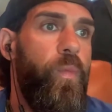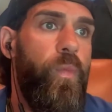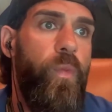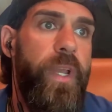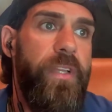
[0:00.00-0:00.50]

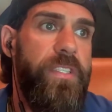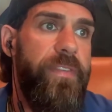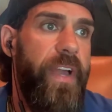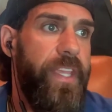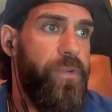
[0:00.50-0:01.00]
What else
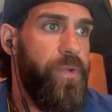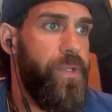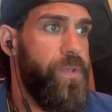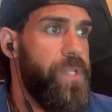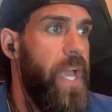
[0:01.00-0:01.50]
have I
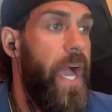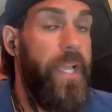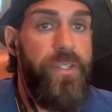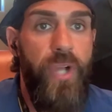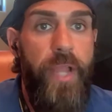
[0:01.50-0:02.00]
introduced?
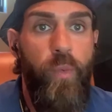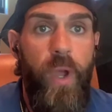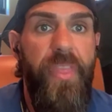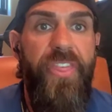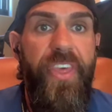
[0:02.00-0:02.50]
I tried
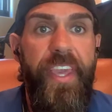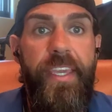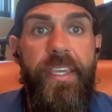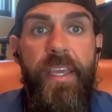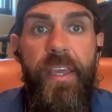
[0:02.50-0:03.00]
one
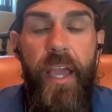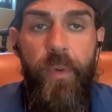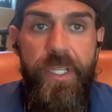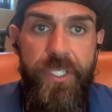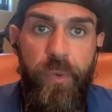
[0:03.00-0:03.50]
thing. I
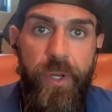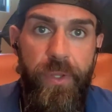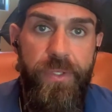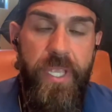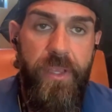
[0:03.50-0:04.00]
went to one of
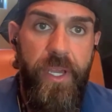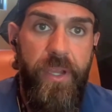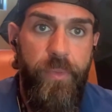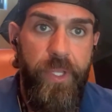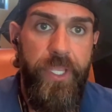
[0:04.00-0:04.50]
those
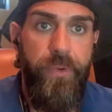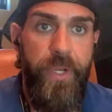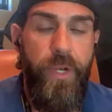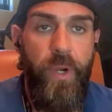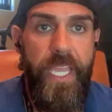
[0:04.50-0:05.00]
really
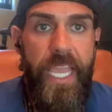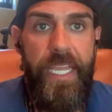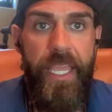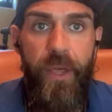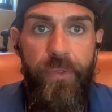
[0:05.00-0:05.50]
green
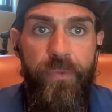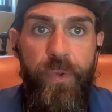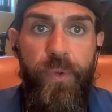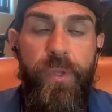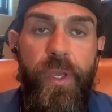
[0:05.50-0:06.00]
organic health
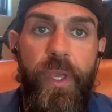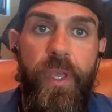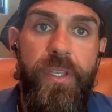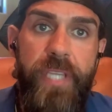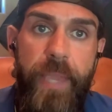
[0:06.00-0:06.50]
food
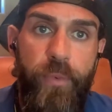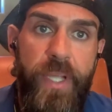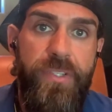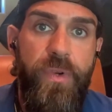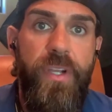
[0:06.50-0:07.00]
type
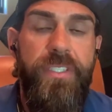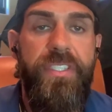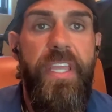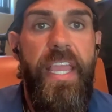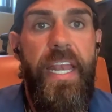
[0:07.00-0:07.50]

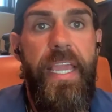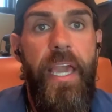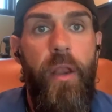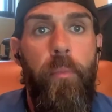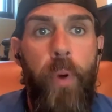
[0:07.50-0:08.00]
restaurants, and I
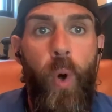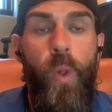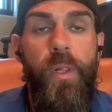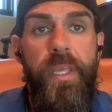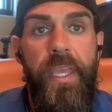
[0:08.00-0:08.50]
got a
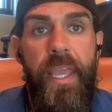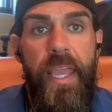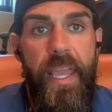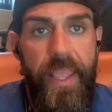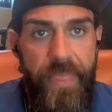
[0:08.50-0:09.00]
bowl.
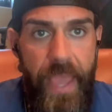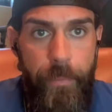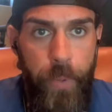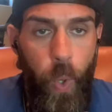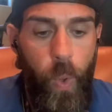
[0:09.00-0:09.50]
And
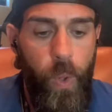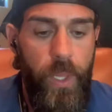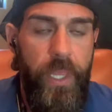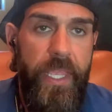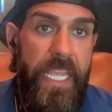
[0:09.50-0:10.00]
that
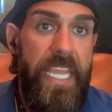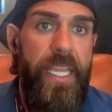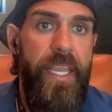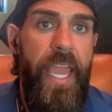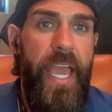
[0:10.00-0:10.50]
bowl, in
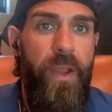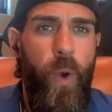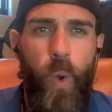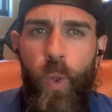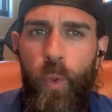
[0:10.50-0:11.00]
it had a
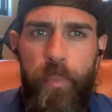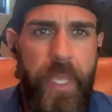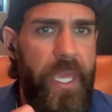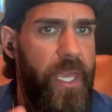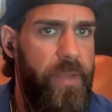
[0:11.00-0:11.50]
whole
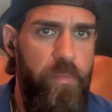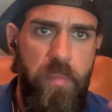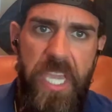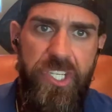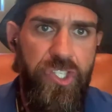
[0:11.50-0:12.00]
big
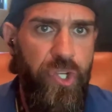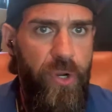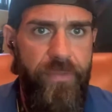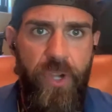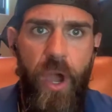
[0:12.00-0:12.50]
mixture
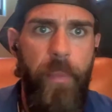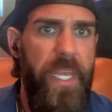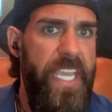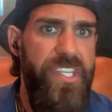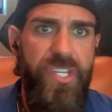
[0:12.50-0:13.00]
of
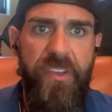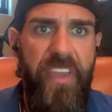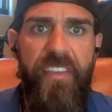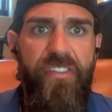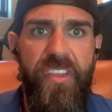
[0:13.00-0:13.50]
combination of
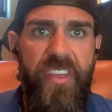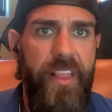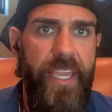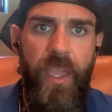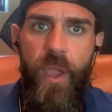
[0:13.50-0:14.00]
everything, like